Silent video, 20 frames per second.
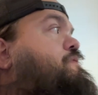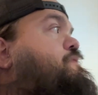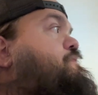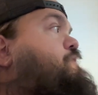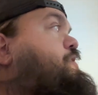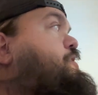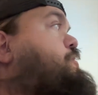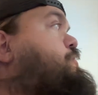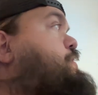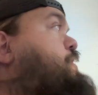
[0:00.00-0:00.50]

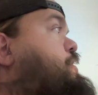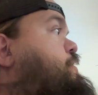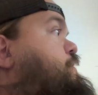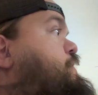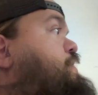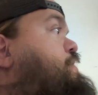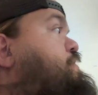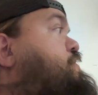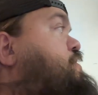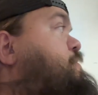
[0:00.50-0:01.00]
Video diary,
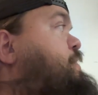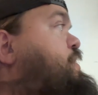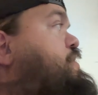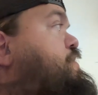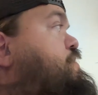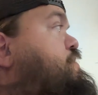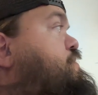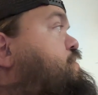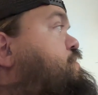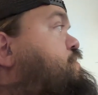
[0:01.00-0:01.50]
come
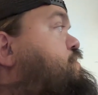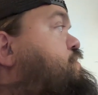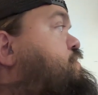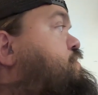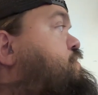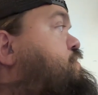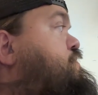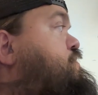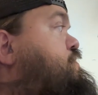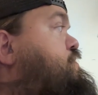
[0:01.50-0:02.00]
here.
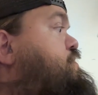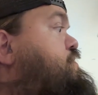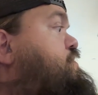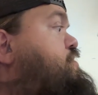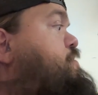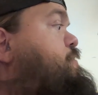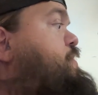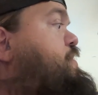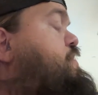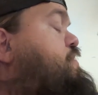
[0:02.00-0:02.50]

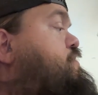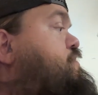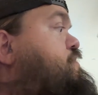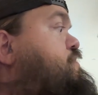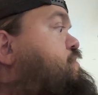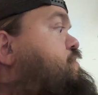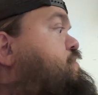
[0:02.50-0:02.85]
Come here.